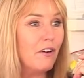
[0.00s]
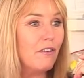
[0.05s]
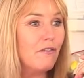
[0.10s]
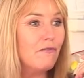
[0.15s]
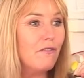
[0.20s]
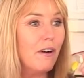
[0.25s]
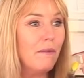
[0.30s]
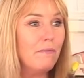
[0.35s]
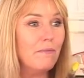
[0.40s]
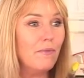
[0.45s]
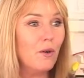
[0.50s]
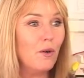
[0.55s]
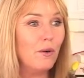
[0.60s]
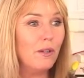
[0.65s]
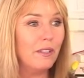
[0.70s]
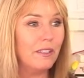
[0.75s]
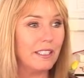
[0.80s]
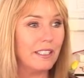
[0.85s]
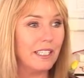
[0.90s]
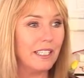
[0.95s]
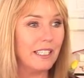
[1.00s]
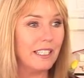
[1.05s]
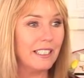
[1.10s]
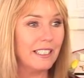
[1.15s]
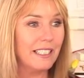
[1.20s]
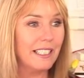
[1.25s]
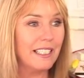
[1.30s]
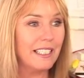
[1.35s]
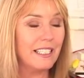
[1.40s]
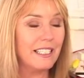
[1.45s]
Crumb
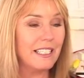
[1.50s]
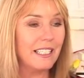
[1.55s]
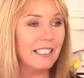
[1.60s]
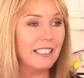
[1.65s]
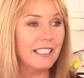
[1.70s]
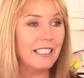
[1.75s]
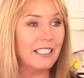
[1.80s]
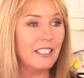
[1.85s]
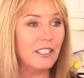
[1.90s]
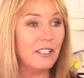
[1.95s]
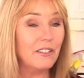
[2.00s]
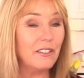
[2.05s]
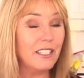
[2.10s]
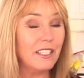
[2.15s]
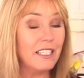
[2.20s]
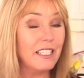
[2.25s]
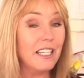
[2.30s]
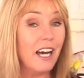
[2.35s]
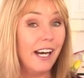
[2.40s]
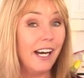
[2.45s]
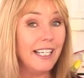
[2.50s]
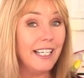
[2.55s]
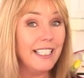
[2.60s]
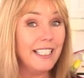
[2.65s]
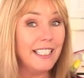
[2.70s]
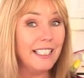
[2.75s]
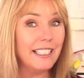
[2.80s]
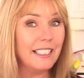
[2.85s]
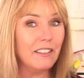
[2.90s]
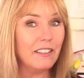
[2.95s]
quilting, Lisa, is using
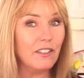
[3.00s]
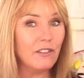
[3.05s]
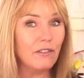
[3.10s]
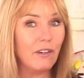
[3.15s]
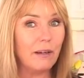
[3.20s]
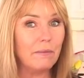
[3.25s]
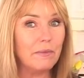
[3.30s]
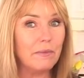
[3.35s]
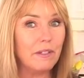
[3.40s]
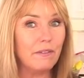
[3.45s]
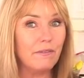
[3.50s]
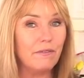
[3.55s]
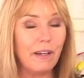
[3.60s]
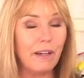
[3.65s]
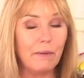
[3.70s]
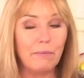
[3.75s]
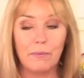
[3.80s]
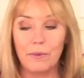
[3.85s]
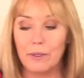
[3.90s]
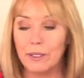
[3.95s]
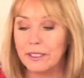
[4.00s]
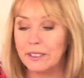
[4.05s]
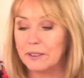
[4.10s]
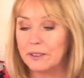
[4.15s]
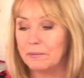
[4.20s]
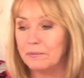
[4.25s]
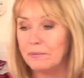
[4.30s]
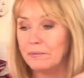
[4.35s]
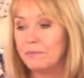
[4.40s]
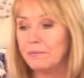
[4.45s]
tiny little scraps of
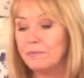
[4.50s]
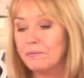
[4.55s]
fabric